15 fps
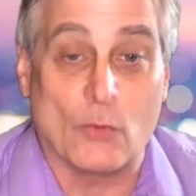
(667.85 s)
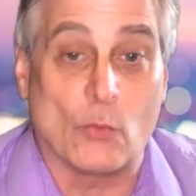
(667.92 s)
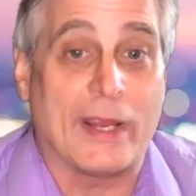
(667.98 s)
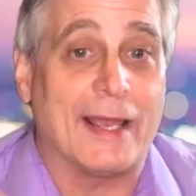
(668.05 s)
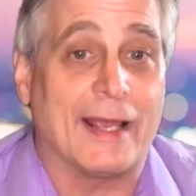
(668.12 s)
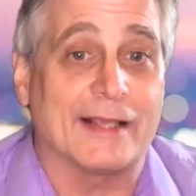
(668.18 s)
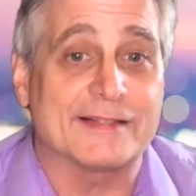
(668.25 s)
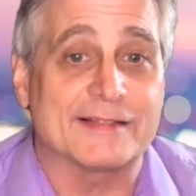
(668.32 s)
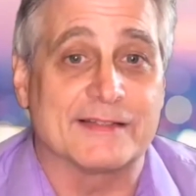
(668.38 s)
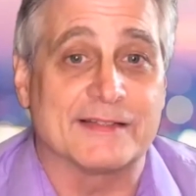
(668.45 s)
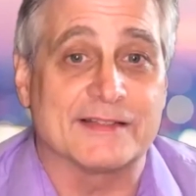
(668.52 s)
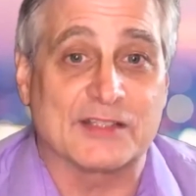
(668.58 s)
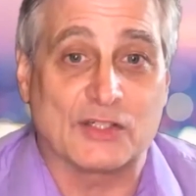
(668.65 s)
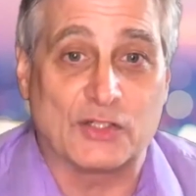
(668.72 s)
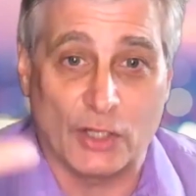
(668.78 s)
We asked the
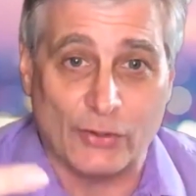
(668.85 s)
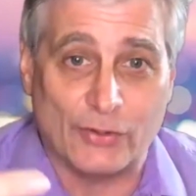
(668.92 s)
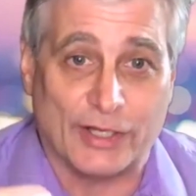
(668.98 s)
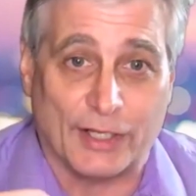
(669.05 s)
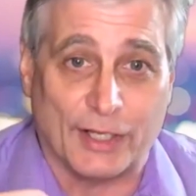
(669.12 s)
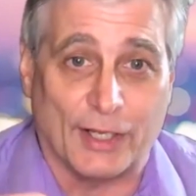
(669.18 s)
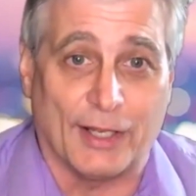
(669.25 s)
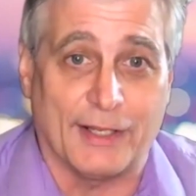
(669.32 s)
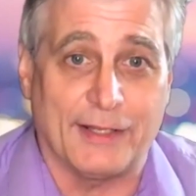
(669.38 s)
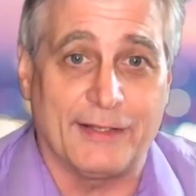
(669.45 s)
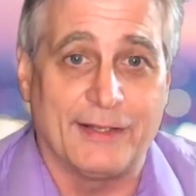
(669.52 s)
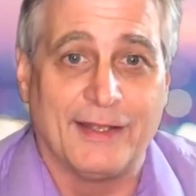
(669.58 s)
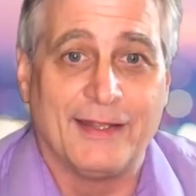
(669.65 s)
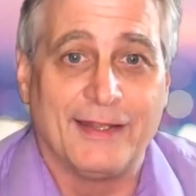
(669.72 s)
security guy